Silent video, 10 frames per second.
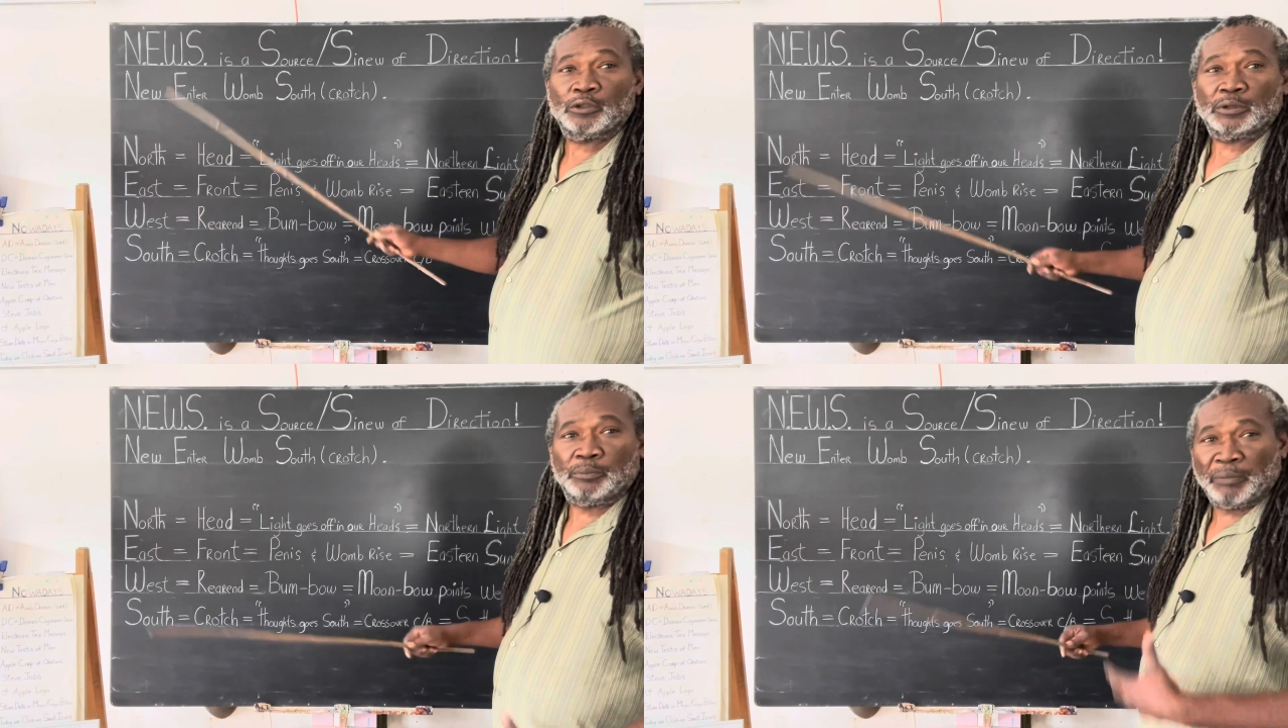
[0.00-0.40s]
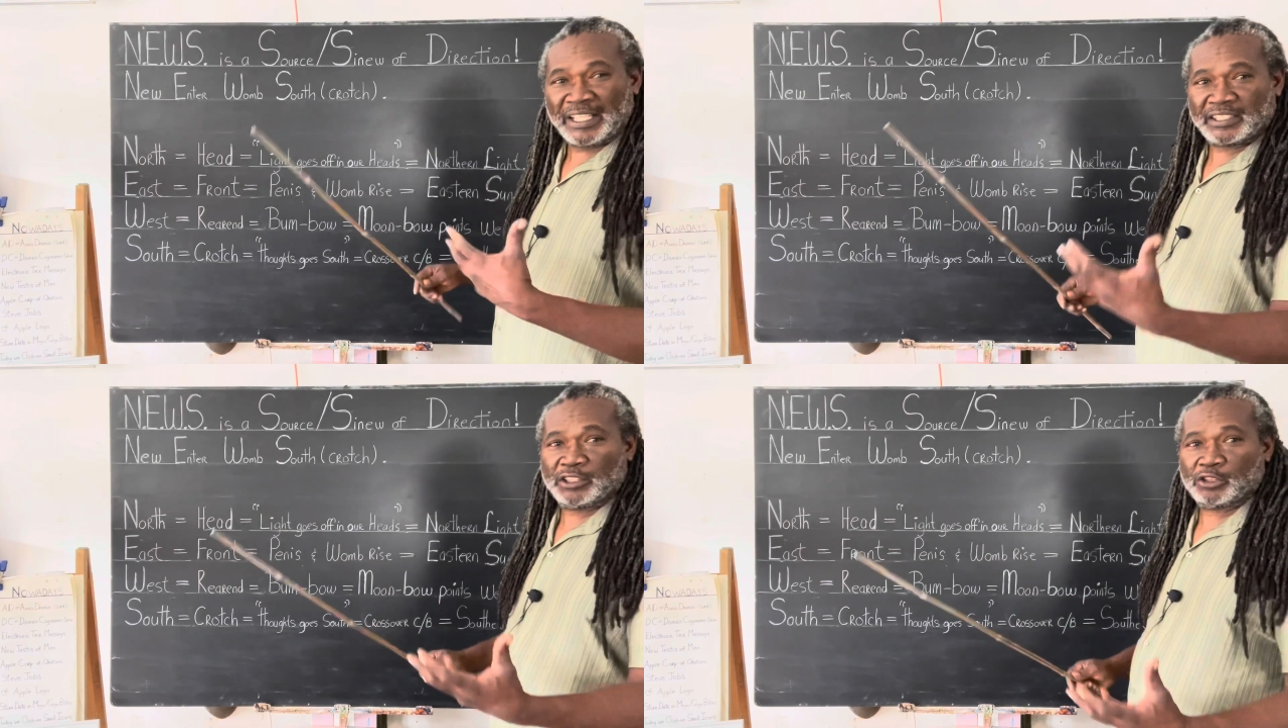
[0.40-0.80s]
the
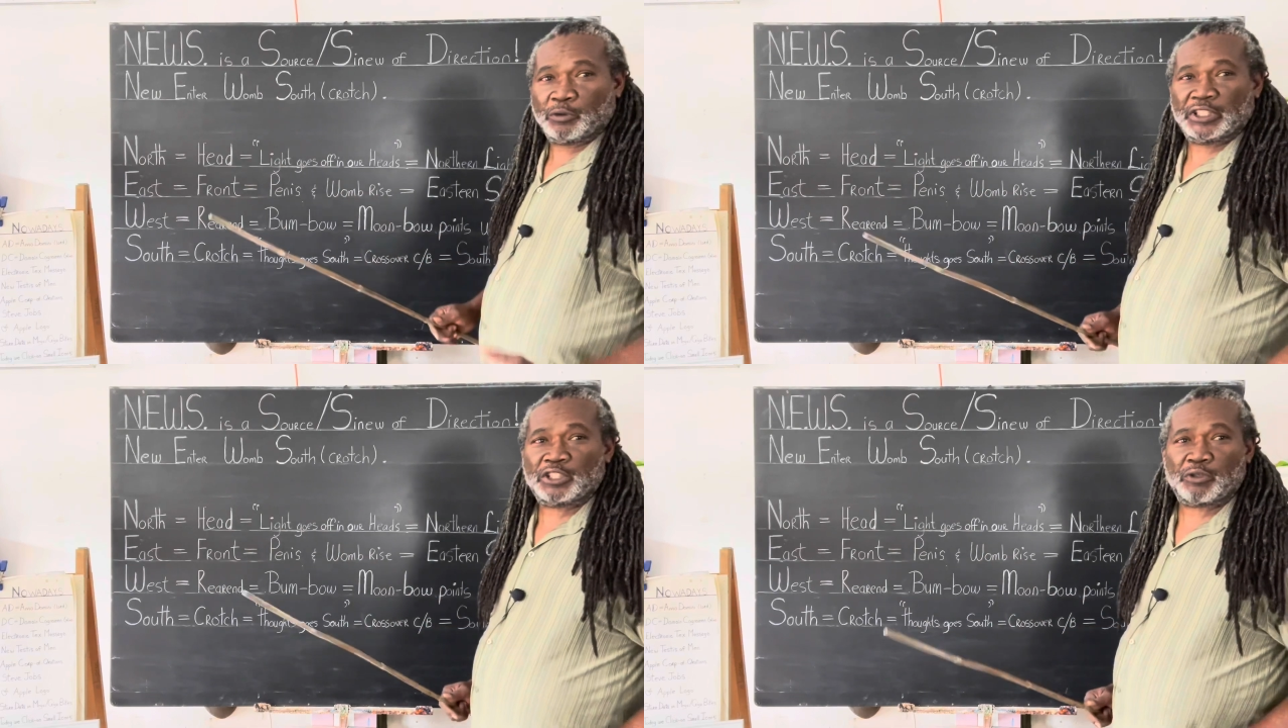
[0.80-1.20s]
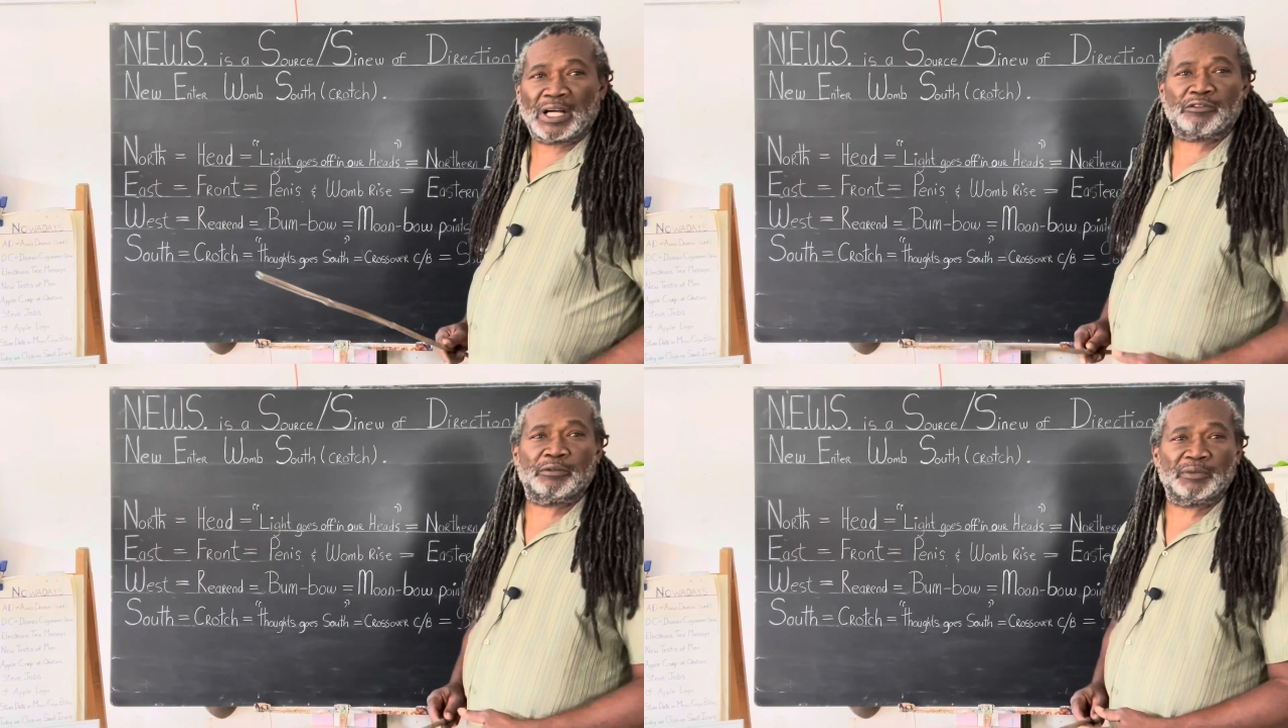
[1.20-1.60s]
message to
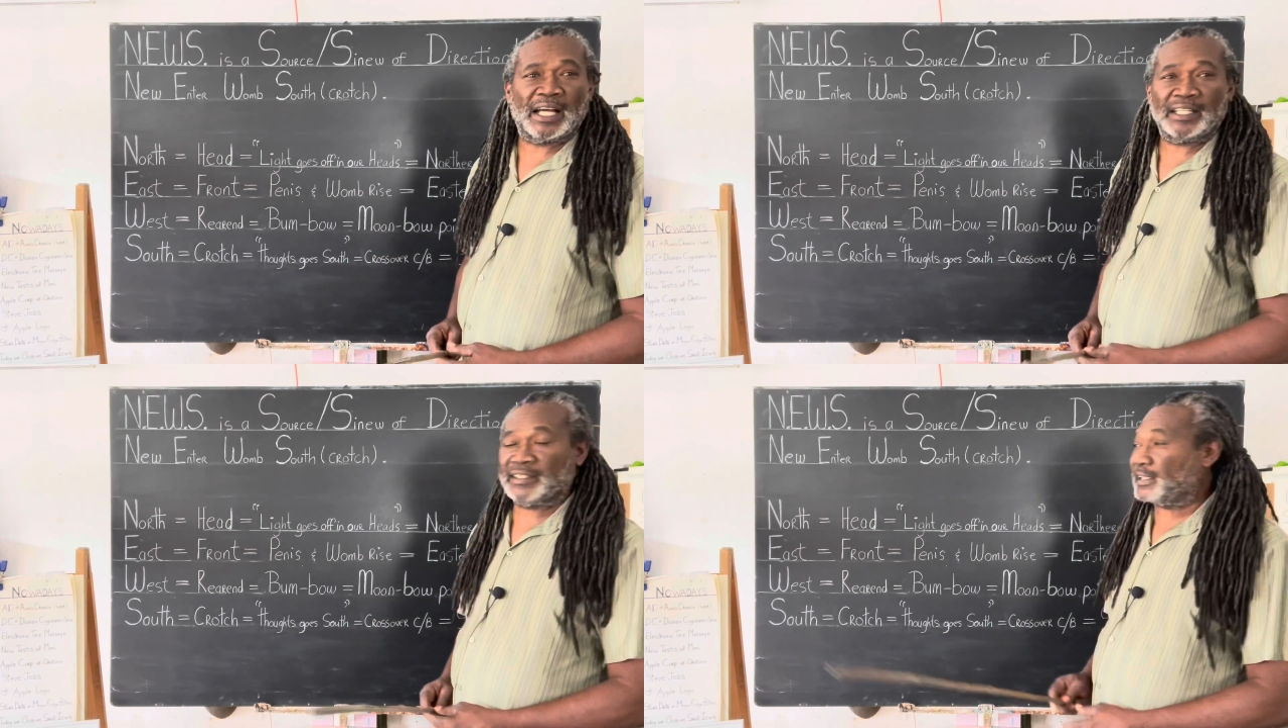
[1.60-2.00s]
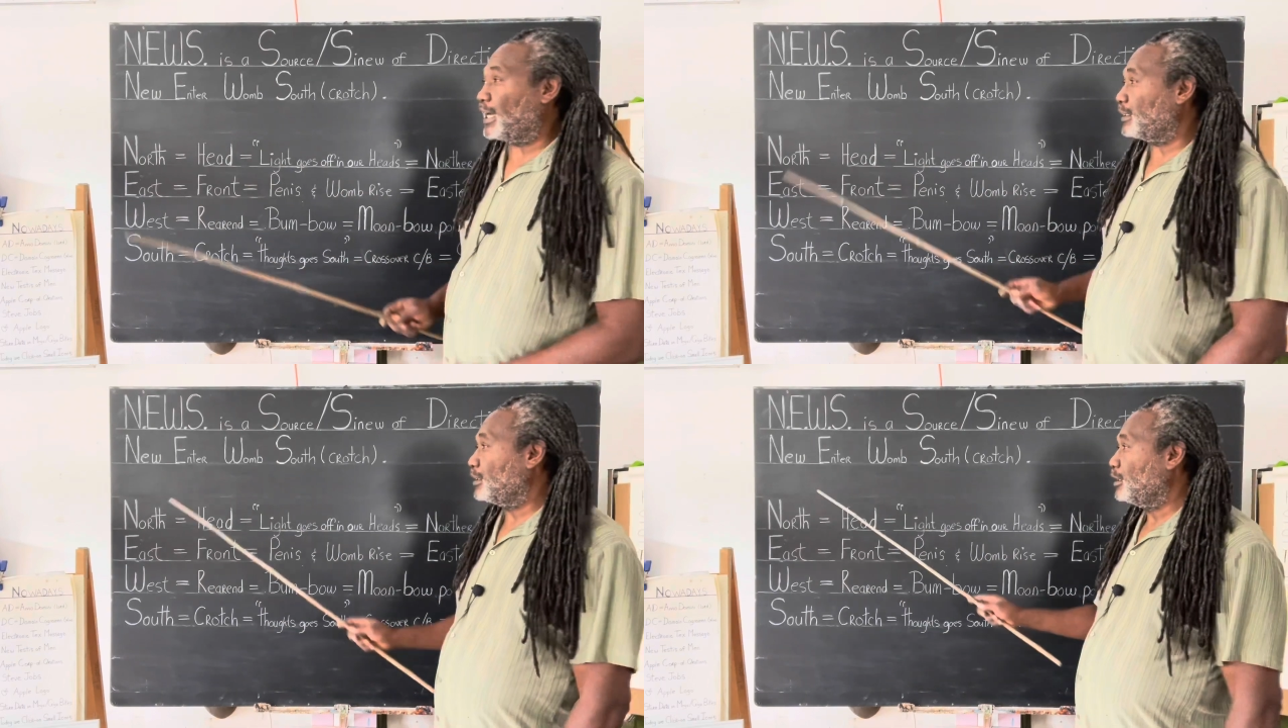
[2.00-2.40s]
extract from that is
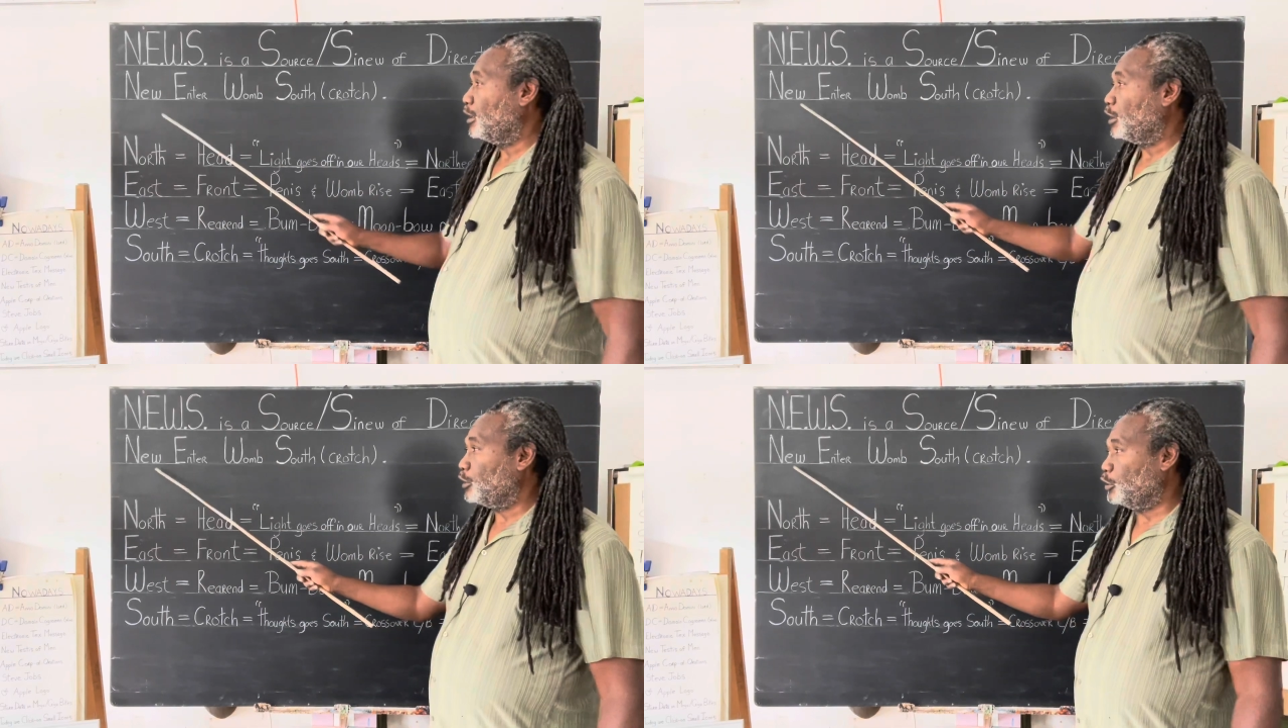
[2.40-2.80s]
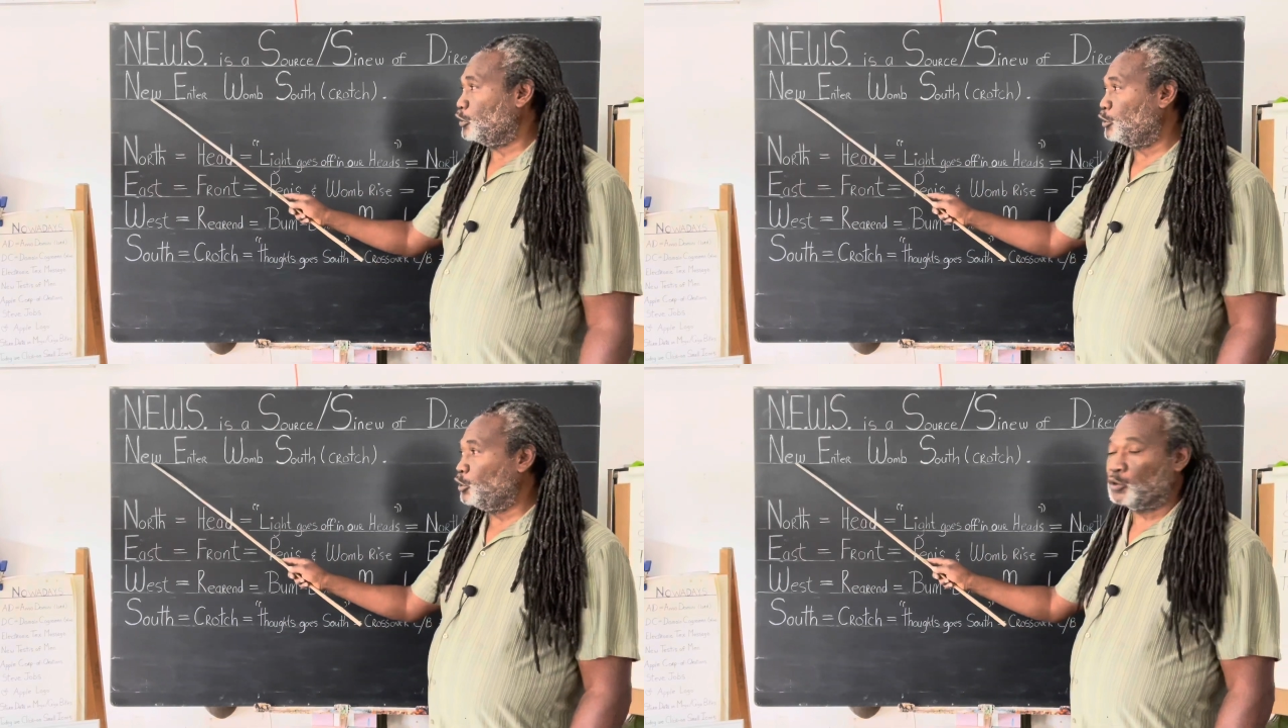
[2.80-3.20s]
that the
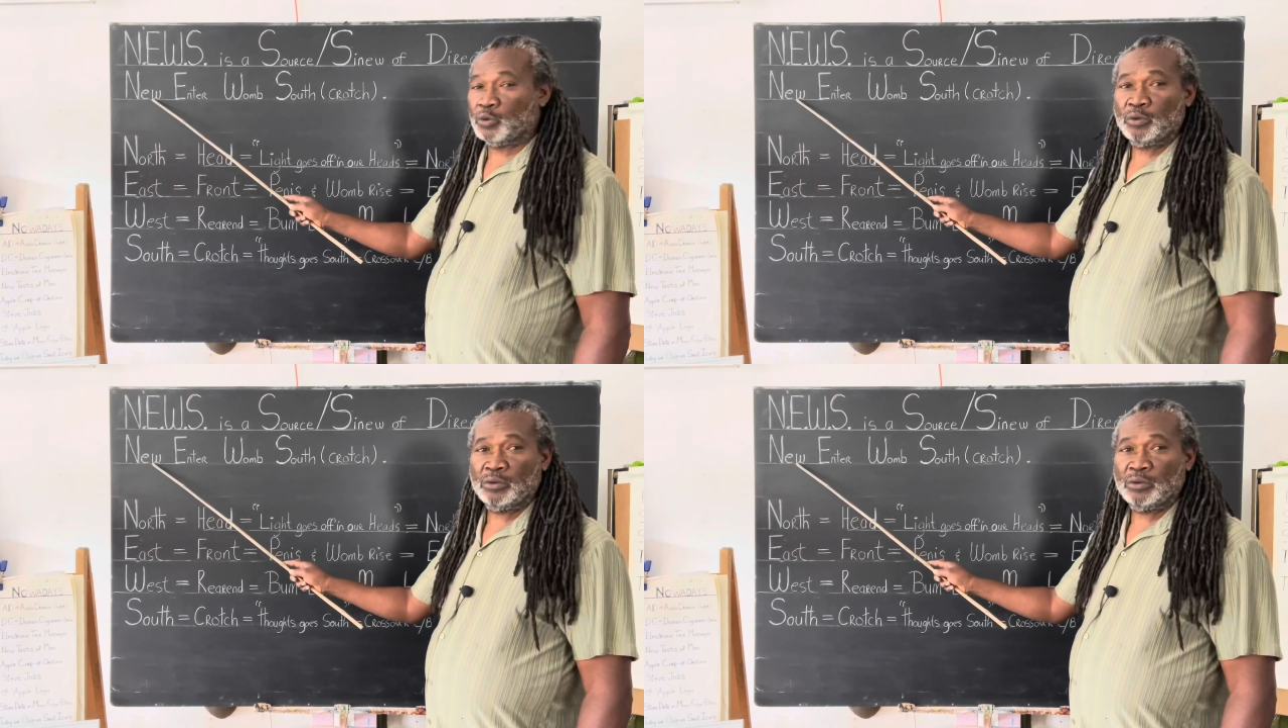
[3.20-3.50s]
new